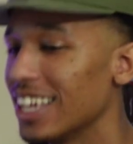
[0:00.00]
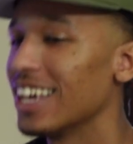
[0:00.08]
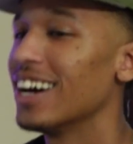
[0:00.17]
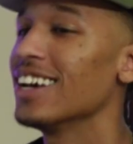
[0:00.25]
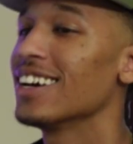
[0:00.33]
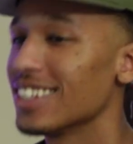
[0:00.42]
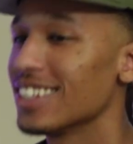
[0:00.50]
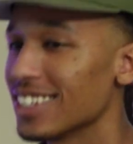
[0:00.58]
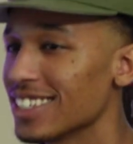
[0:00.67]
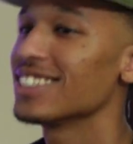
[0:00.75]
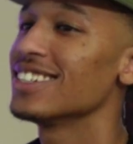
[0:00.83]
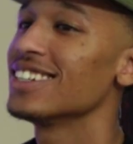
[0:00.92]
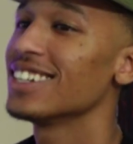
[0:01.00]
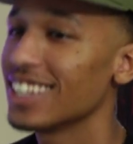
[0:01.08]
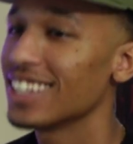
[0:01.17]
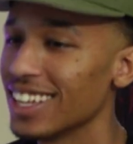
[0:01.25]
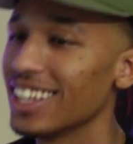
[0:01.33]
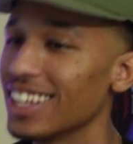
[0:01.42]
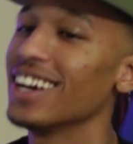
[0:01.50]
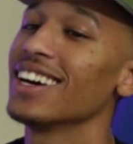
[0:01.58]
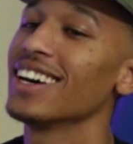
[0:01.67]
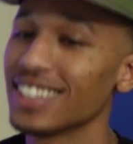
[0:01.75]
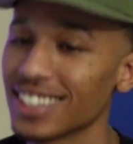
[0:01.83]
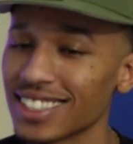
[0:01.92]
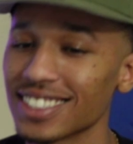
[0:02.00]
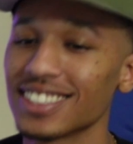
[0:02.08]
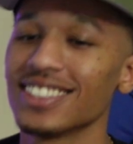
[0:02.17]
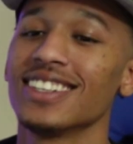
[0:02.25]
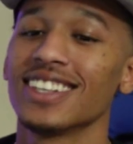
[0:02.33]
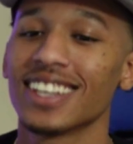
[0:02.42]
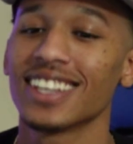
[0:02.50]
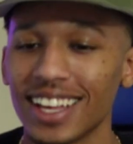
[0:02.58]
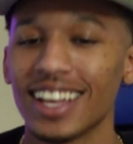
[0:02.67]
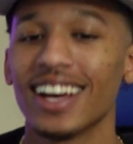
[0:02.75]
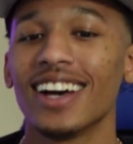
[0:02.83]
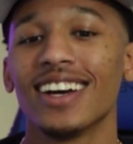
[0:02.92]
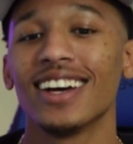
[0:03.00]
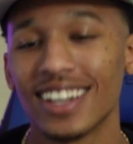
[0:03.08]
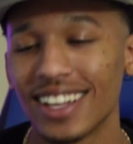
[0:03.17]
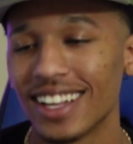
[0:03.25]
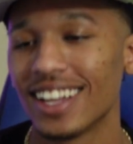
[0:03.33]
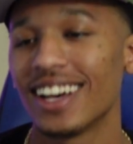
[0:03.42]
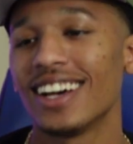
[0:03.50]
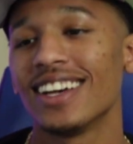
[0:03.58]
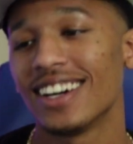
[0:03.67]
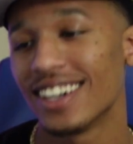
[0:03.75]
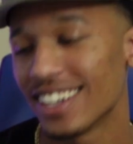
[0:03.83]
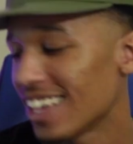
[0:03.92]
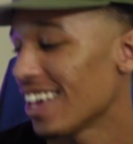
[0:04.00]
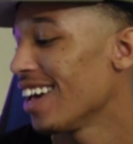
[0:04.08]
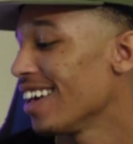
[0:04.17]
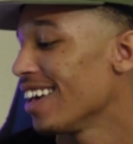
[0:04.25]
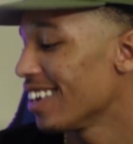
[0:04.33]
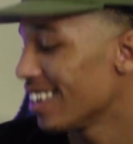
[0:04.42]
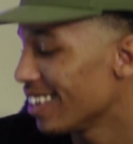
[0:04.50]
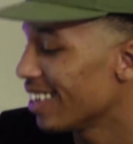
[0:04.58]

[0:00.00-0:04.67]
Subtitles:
How y'all niggas doing? How y'all niggas doing? How y'all? Hey.